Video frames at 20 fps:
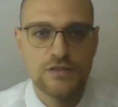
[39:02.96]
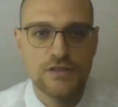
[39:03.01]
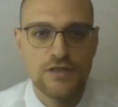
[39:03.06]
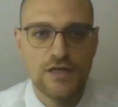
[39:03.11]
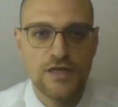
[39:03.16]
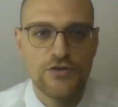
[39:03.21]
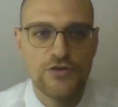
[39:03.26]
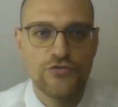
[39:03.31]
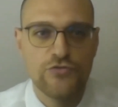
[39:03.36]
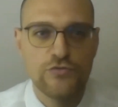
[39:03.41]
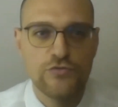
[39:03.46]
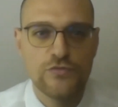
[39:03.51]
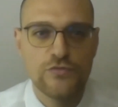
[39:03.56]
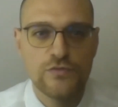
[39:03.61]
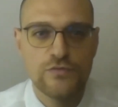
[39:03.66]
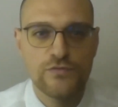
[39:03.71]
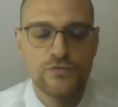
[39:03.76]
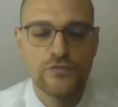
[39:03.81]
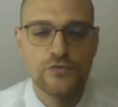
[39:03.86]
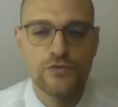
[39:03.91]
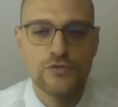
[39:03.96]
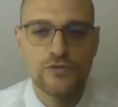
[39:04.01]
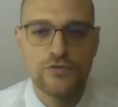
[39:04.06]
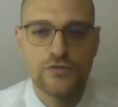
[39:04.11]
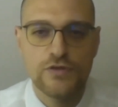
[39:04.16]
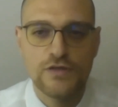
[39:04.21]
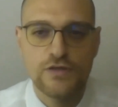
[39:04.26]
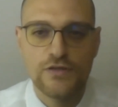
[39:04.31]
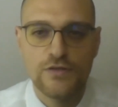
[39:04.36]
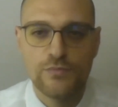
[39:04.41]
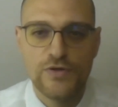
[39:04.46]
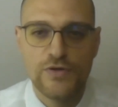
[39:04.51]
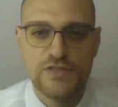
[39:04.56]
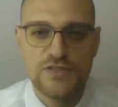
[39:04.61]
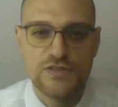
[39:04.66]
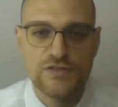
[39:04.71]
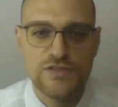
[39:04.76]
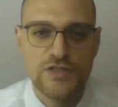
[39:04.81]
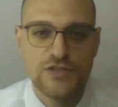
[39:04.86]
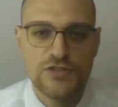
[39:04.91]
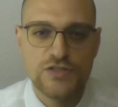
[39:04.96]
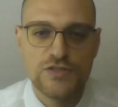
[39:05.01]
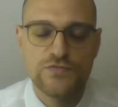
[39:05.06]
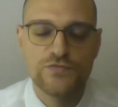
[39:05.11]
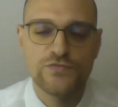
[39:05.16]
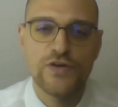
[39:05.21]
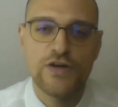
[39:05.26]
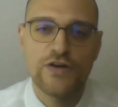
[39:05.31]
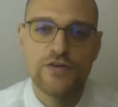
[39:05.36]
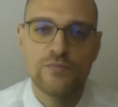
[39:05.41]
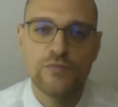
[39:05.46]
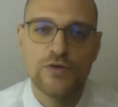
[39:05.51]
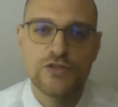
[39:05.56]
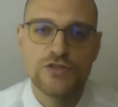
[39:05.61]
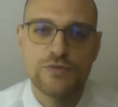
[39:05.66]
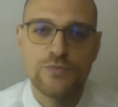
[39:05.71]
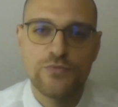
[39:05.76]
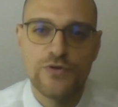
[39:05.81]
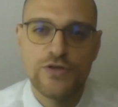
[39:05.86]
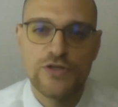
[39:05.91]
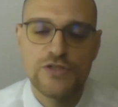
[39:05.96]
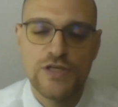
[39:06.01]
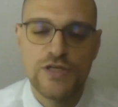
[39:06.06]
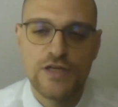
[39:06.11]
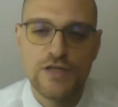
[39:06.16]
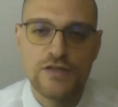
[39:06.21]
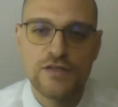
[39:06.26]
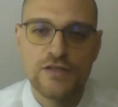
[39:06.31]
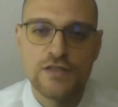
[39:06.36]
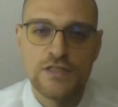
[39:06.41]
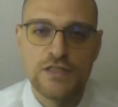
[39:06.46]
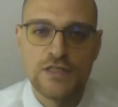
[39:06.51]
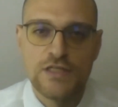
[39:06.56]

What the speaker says: Andrew, for the presentations. Very much appreciated.